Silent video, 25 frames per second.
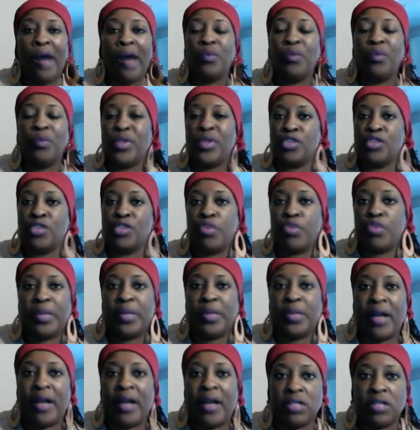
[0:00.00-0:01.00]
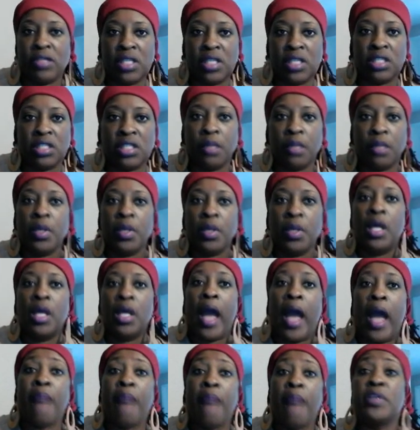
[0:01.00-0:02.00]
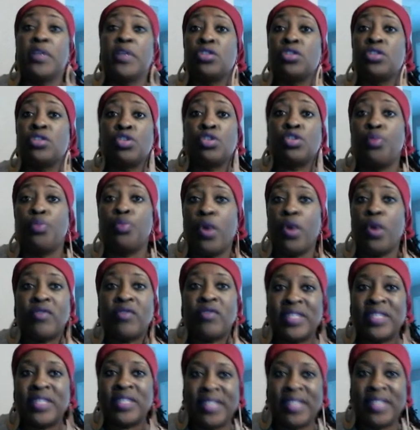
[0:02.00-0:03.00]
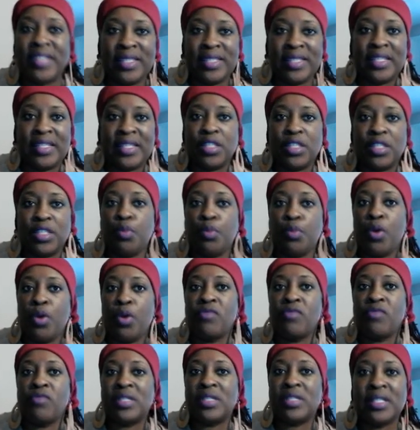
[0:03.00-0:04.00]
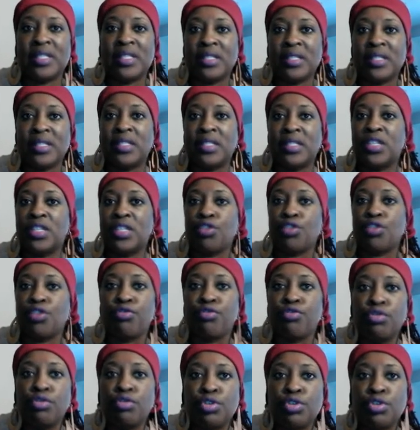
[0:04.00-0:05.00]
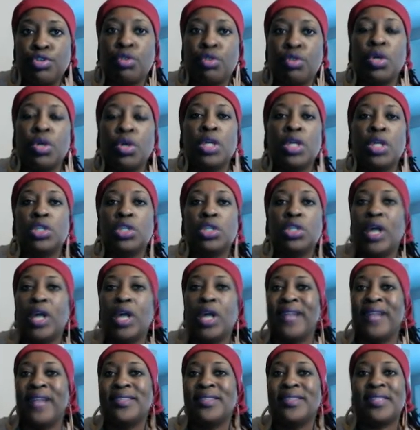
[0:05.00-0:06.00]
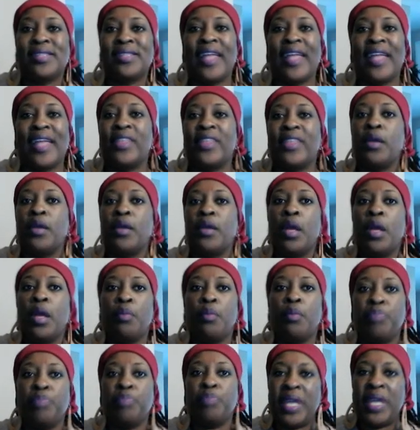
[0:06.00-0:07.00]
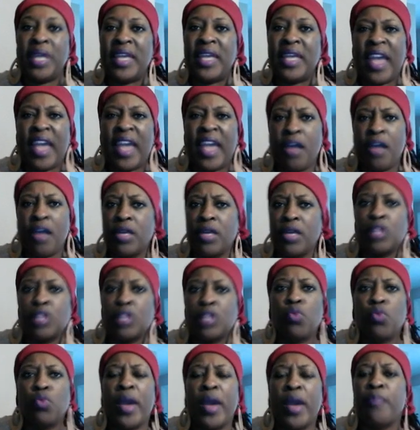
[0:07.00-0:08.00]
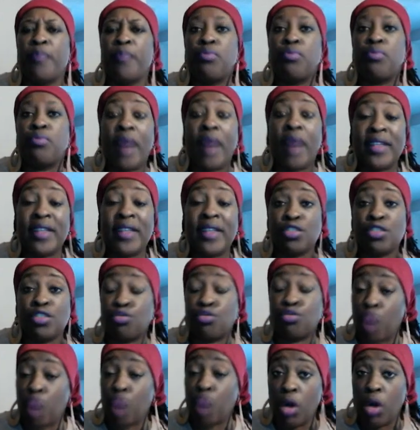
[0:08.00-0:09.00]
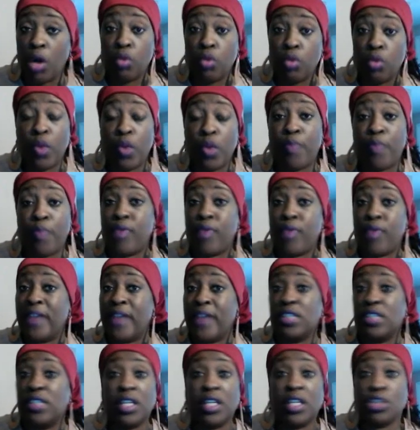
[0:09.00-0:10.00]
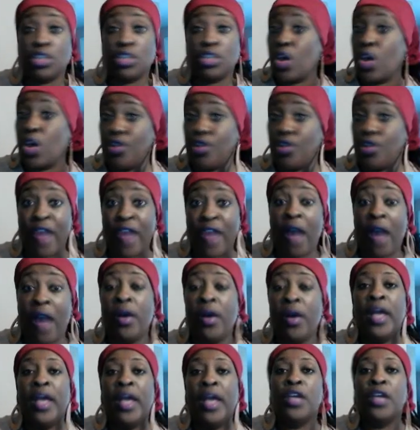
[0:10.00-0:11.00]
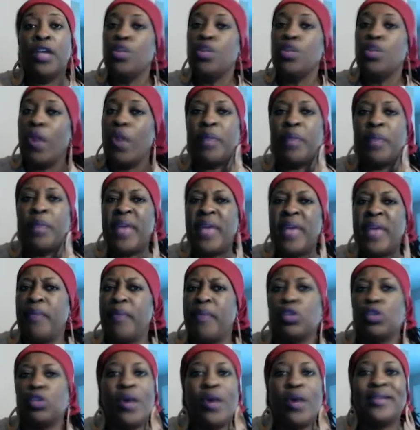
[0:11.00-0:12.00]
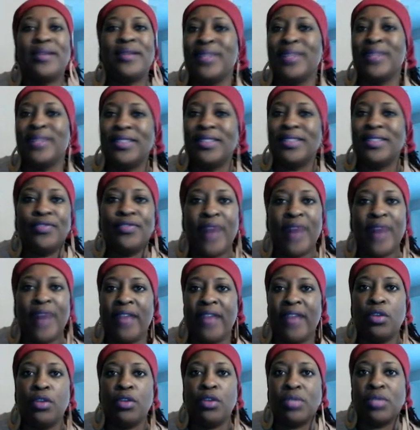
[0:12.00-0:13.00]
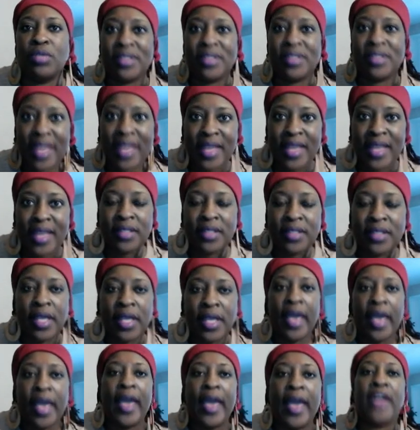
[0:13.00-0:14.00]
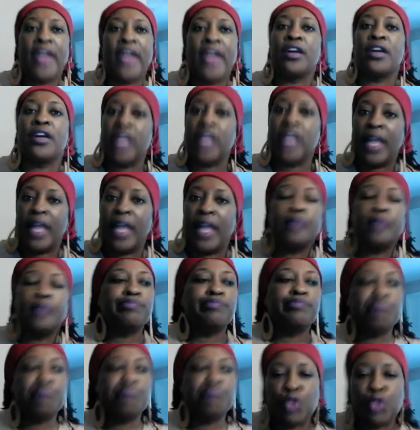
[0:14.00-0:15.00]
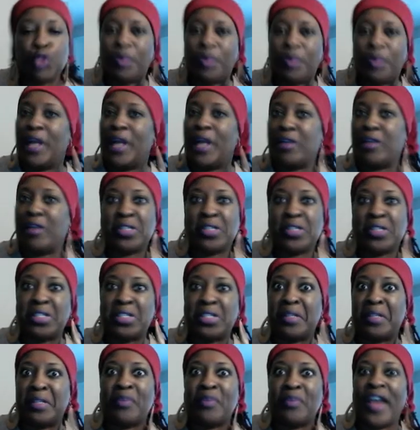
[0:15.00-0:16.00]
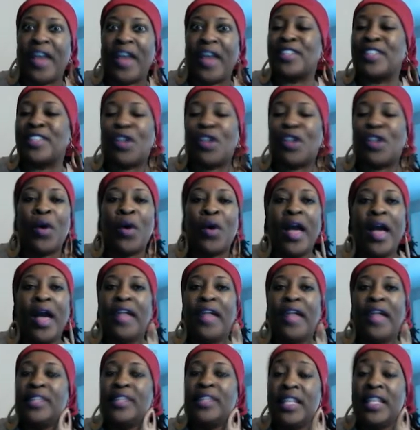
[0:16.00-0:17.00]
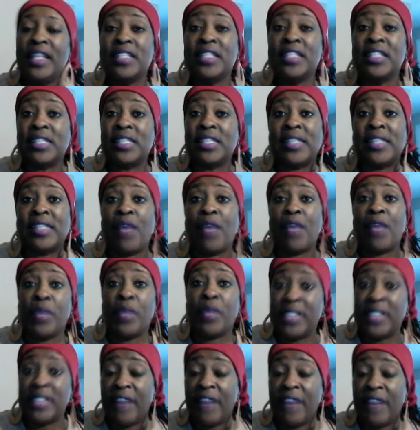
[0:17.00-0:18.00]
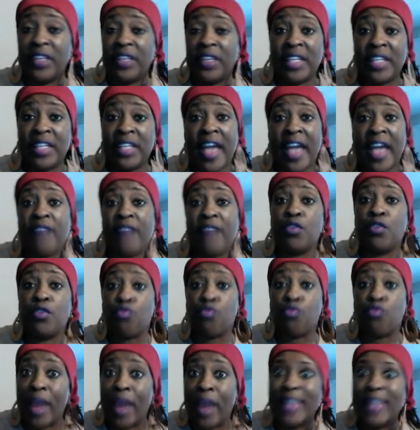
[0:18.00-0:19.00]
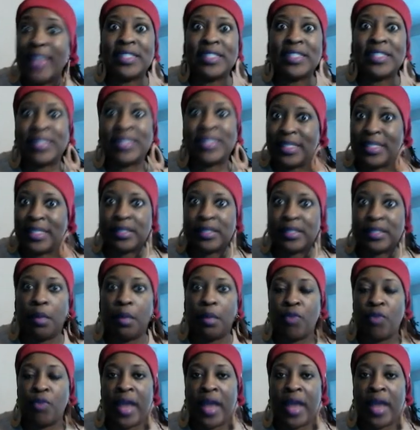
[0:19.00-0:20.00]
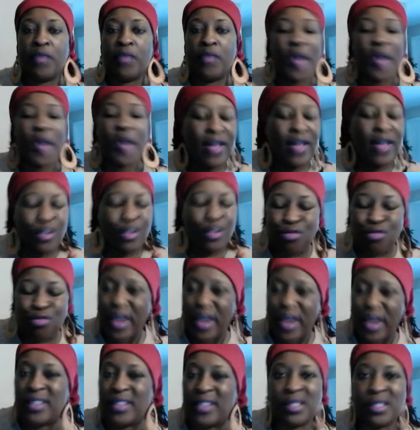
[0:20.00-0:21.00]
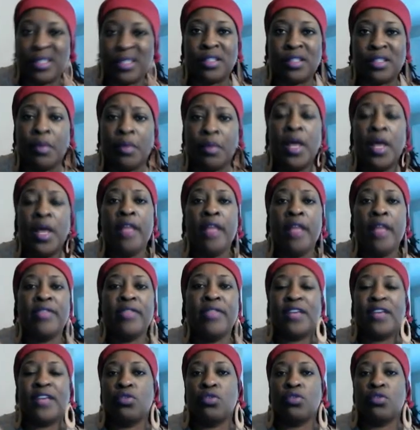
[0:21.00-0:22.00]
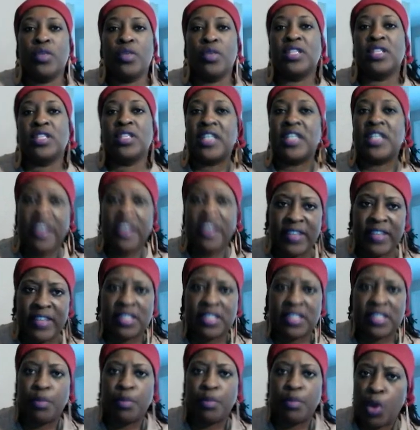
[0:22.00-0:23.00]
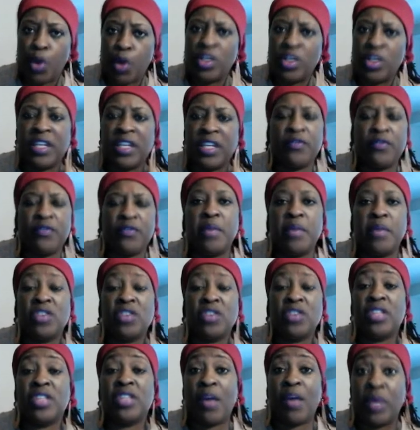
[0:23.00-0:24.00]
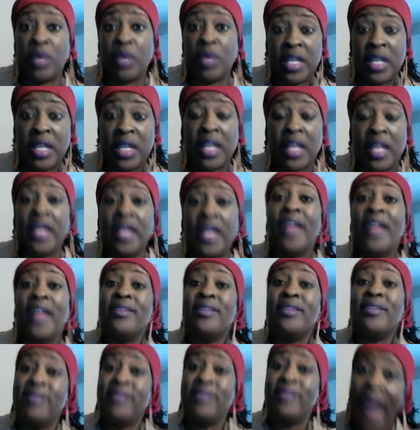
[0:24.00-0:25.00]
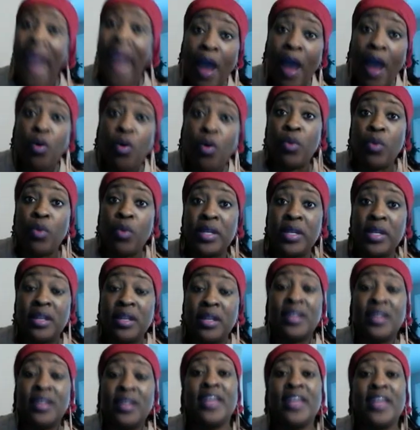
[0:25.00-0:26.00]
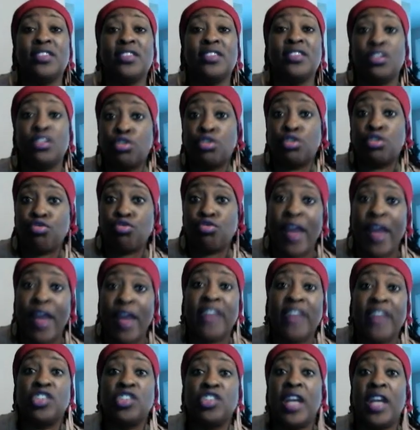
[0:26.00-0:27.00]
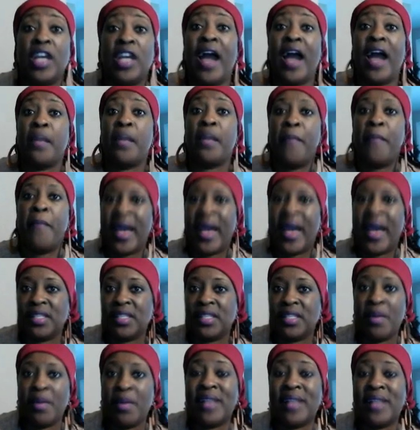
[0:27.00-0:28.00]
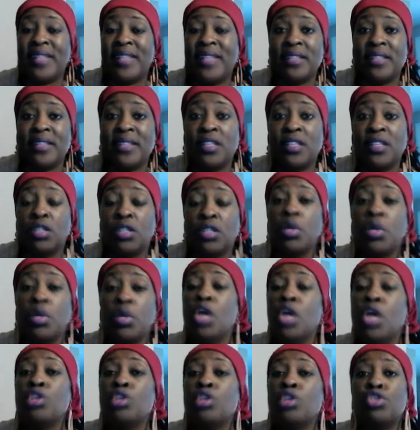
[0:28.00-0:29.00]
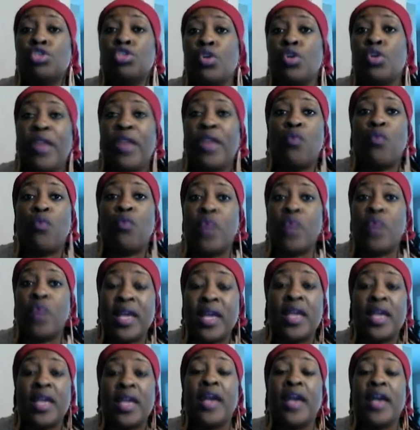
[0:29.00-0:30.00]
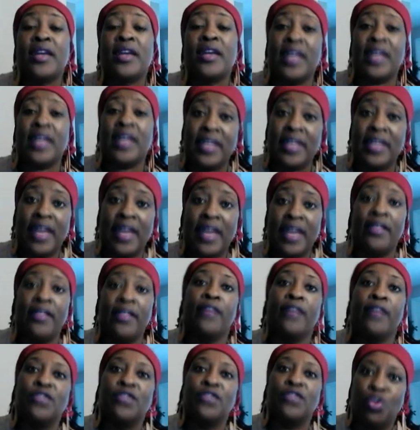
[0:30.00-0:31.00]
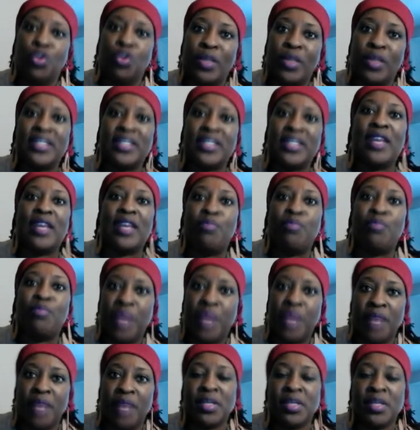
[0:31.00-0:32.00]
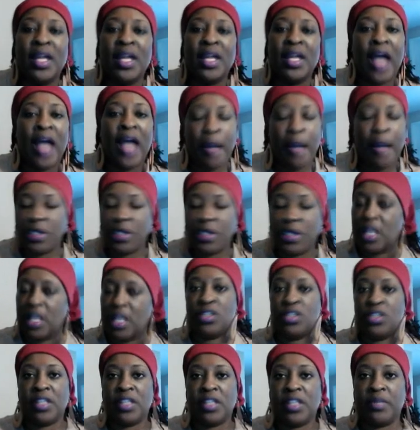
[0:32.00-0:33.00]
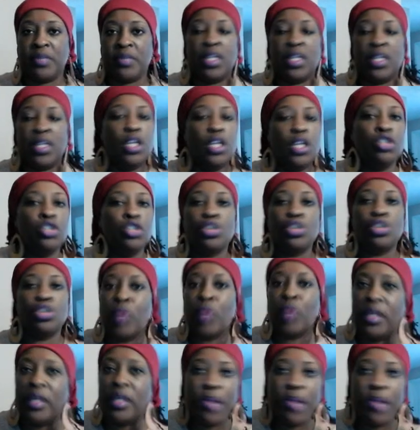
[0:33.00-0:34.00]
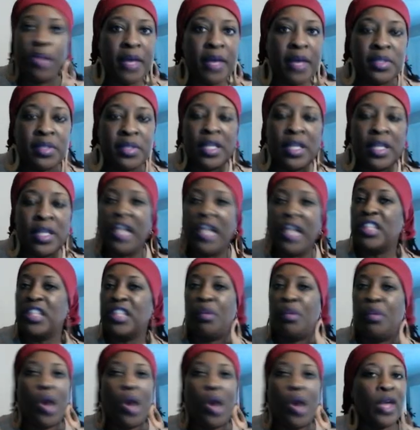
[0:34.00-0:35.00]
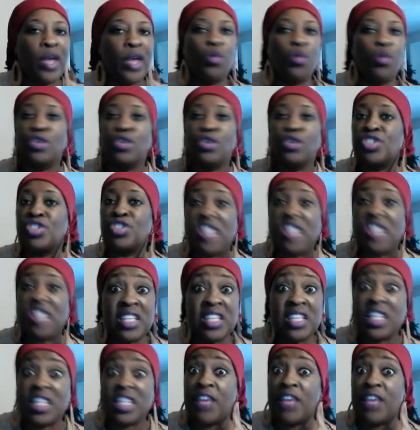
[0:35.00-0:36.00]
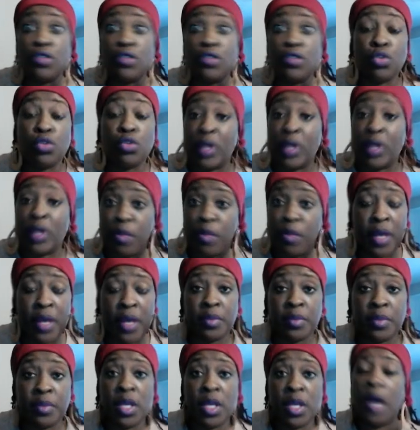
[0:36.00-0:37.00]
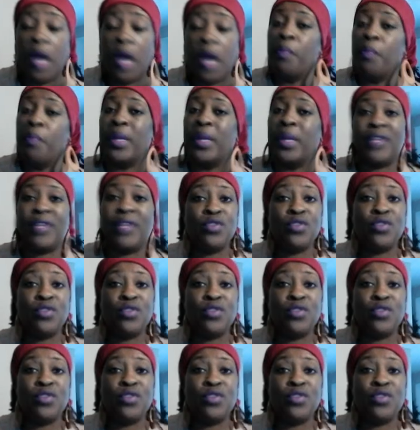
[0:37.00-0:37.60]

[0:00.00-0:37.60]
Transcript: with the triple arrow system. I mentioned support and resistance. Support and resistance is crucial to understanding peak areas where price struggled, where price did a turnaround. You want to be able to identify those things and again, triple arrow system, right? So needless to say, we definitely have the right system, right? We have the right system that's going to give us the pertinent information that we need. Now what we need is the strategy, how to maximize that system so that we can get 20 pips. I'm going to tell you something. 20 pips the market will sneeze and give you 20 pips. But if